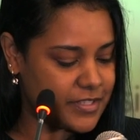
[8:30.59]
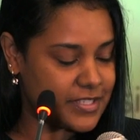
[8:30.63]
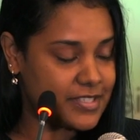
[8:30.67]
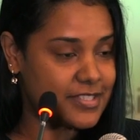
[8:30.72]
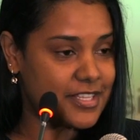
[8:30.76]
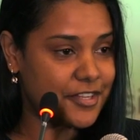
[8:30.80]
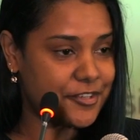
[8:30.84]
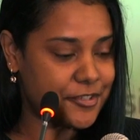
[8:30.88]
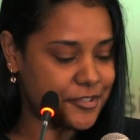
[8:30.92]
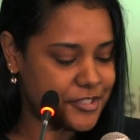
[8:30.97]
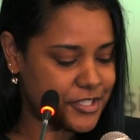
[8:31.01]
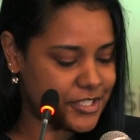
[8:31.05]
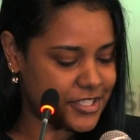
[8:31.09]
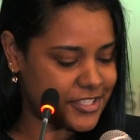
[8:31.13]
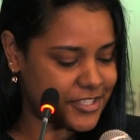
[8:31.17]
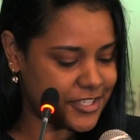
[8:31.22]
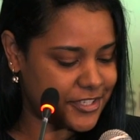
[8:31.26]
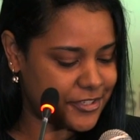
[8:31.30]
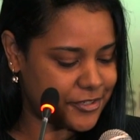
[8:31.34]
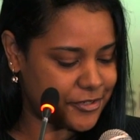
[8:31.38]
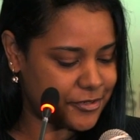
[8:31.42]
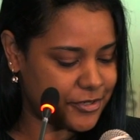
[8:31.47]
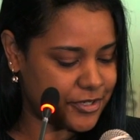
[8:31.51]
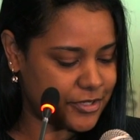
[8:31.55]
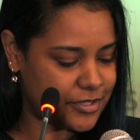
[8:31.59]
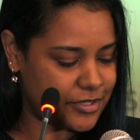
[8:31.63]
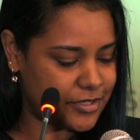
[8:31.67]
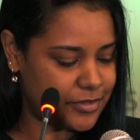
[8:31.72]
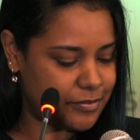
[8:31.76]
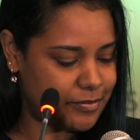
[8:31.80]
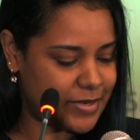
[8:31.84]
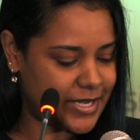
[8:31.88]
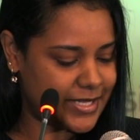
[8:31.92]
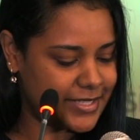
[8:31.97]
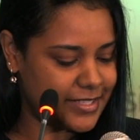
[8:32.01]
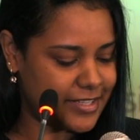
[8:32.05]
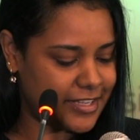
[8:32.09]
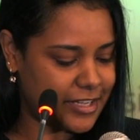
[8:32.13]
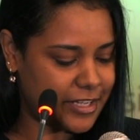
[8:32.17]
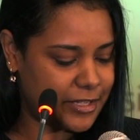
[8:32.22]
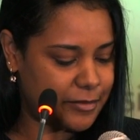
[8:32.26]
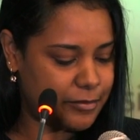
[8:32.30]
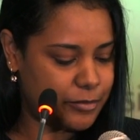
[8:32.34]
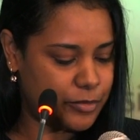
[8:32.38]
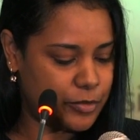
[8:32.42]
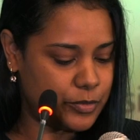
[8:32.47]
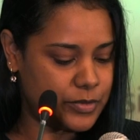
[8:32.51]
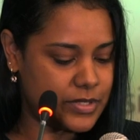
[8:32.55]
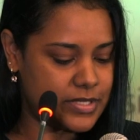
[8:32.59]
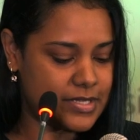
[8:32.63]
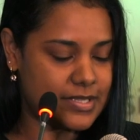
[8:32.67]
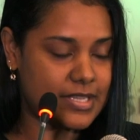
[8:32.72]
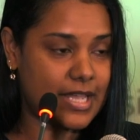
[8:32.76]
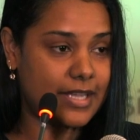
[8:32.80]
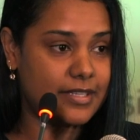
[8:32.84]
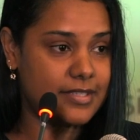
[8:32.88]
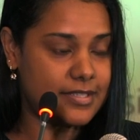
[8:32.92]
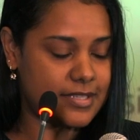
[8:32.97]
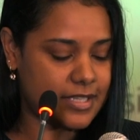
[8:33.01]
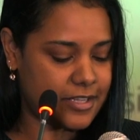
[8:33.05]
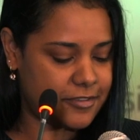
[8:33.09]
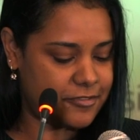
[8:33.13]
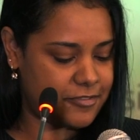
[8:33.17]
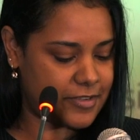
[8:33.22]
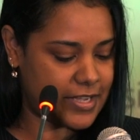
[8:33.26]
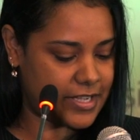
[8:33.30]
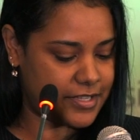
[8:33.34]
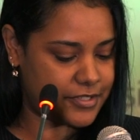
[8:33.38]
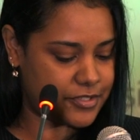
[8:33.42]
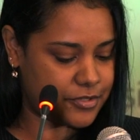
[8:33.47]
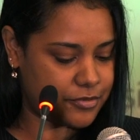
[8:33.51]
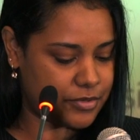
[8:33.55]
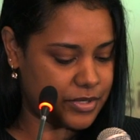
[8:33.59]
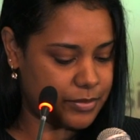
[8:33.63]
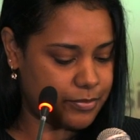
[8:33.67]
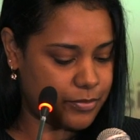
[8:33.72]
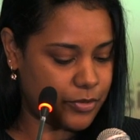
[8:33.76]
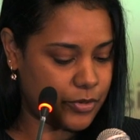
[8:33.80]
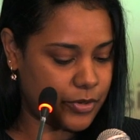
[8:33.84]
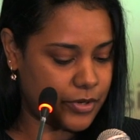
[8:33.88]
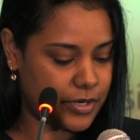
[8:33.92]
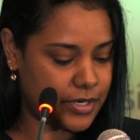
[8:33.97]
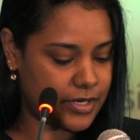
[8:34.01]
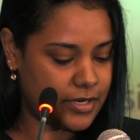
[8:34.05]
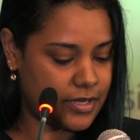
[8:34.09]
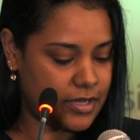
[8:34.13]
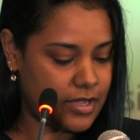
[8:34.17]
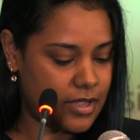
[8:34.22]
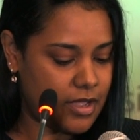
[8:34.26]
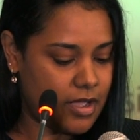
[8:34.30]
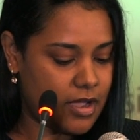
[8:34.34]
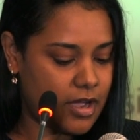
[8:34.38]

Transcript: the Secretary General Ban Ki-moon Science Advisory Board